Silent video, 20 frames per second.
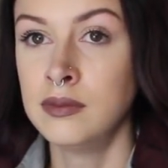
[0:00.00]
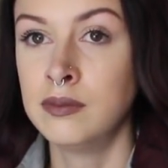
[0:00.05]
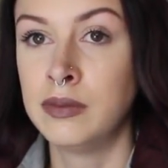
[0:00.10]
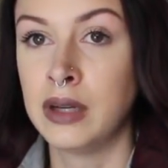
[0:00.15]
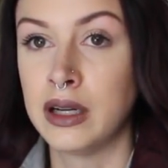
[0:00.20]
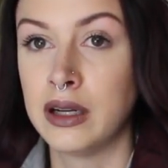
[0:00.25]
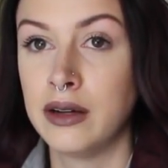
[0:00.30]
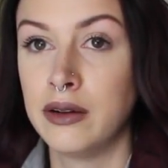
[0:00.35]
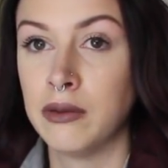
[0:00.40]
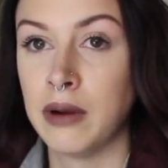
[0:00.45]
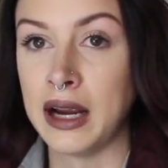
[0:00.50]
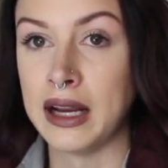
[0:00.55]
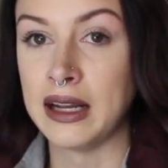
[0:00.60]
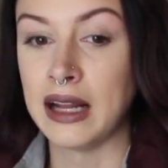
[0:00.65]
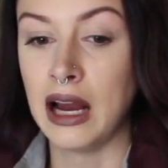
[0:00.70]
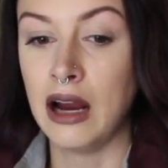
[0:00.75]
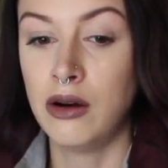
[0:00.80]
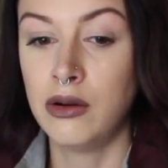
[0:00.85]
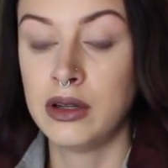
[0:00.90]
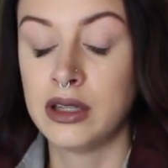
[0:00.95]
But right
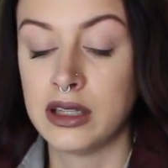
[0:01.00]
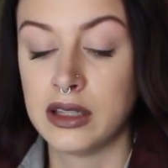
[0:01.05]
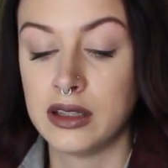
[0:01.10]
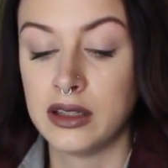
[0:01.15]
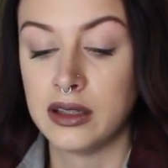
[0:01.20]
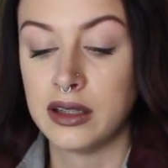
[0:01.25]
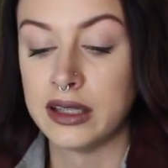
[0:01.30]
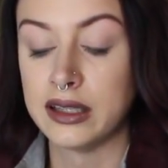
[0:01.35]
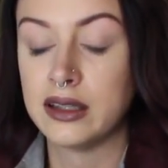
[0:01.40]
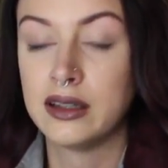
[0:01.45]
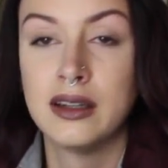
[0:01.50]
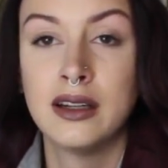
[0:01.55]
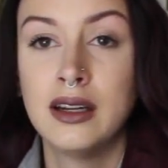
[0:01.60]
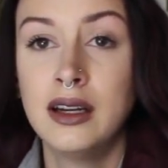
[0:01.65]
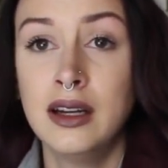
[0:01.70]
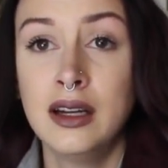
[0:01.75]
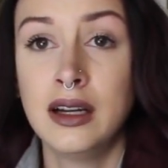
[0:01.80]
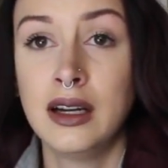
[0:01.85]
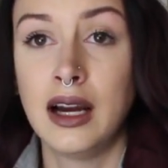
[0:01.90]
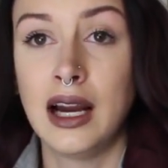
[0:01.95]
now, like,
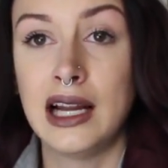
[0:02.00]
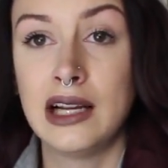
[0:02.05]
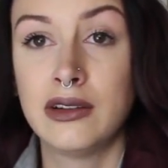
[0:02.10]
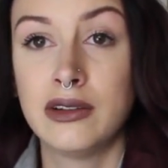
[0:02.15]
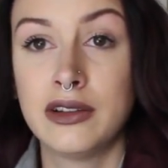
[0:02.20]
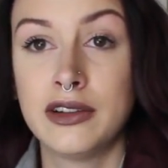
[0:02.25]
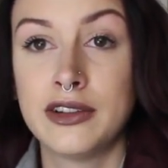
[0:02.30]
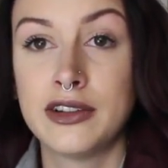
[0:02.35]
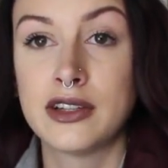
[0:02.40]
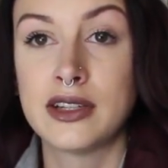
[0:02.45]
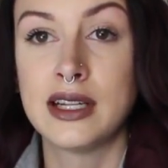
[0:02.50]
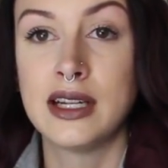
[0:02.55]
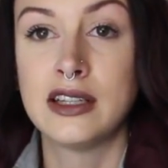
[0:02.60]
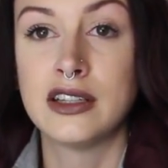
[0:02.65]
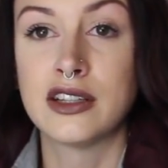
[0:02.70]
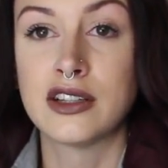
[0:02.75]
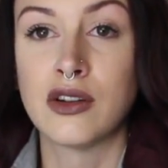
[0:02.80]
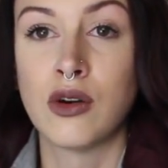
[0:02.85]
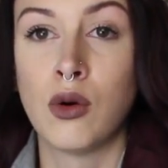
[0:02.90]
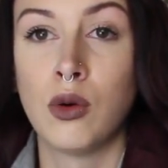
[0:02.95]
I don't understand,
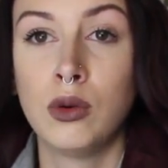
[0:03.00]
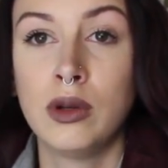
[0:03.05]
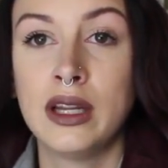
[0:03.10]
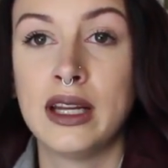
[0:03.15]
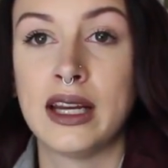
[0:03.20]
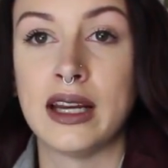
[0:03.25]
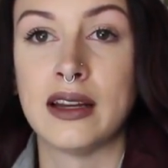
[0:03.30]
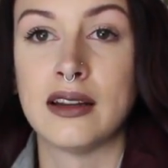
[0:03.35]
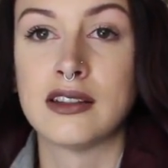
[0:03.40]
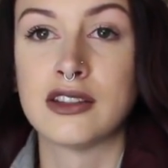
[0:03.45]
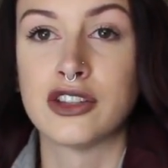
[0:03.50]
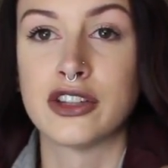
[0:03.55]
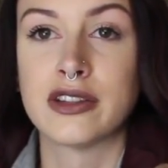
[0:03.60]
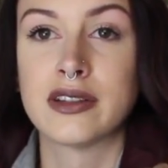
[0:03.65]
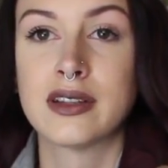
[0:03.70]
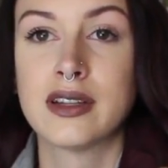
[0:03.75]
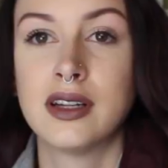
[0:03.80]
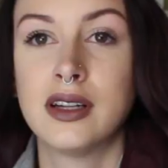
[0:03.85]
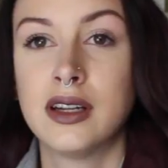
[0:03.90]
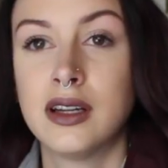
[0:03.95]
just holding it is
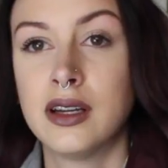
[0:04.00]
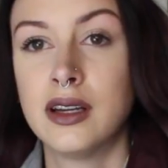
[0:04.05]
just,